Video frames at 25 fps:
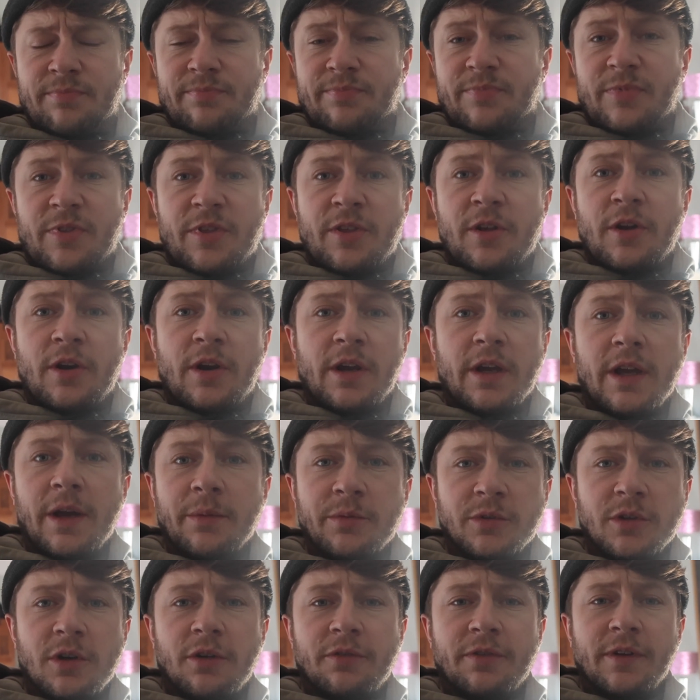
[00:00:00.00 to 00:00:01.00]
30
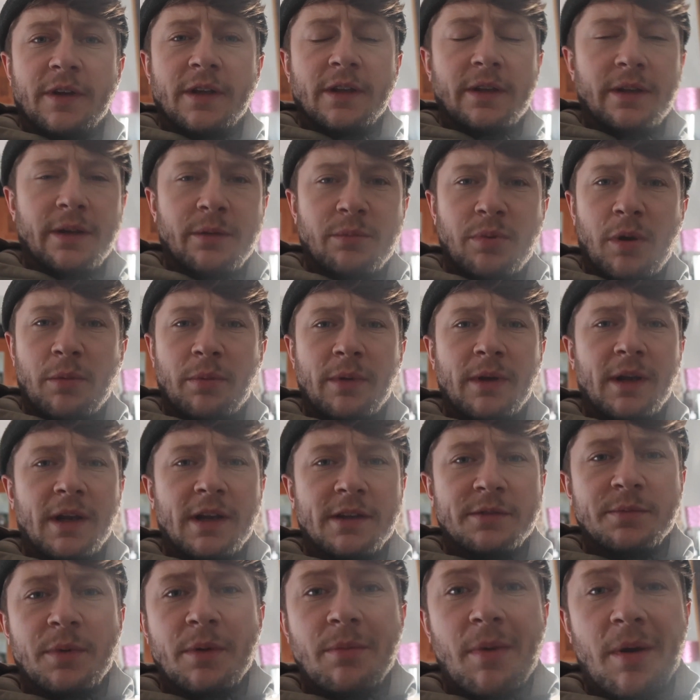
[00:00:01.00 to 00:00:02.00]
cups of coffee. That'd probably
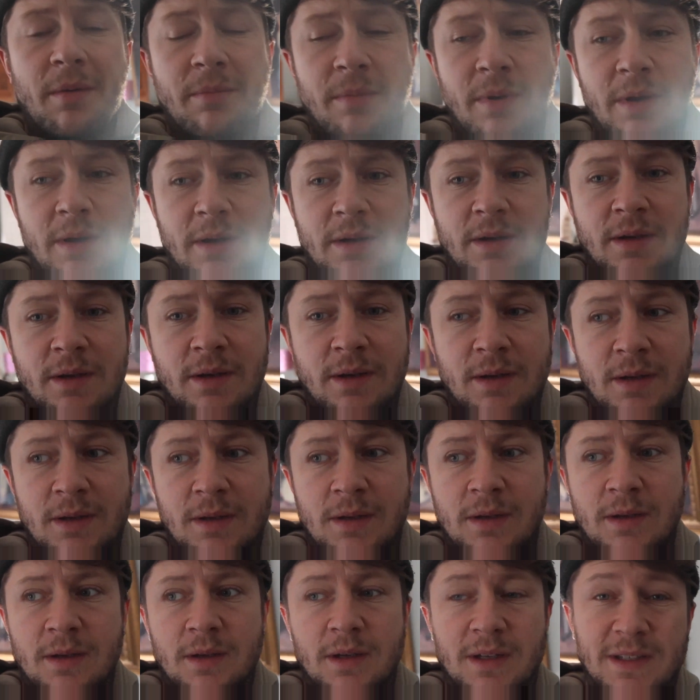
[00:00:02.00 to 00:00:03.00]
last my mum
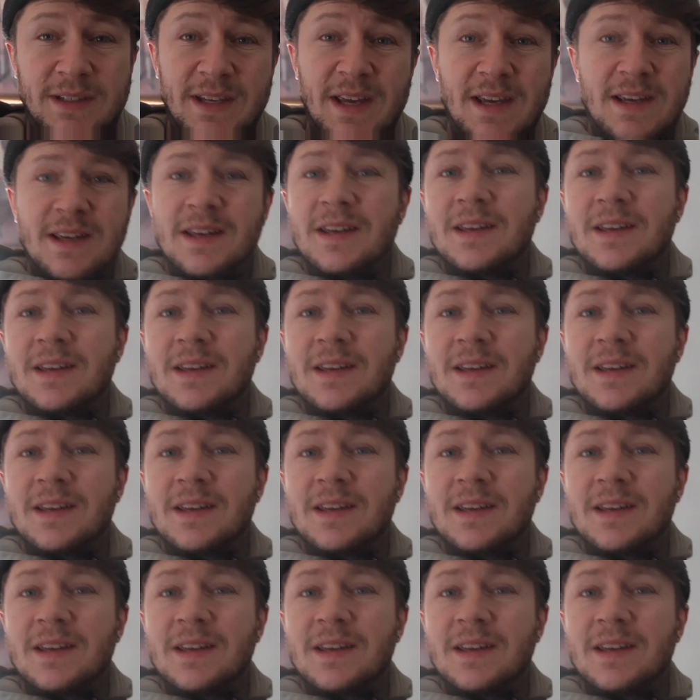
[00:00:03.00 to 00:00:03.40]
a day.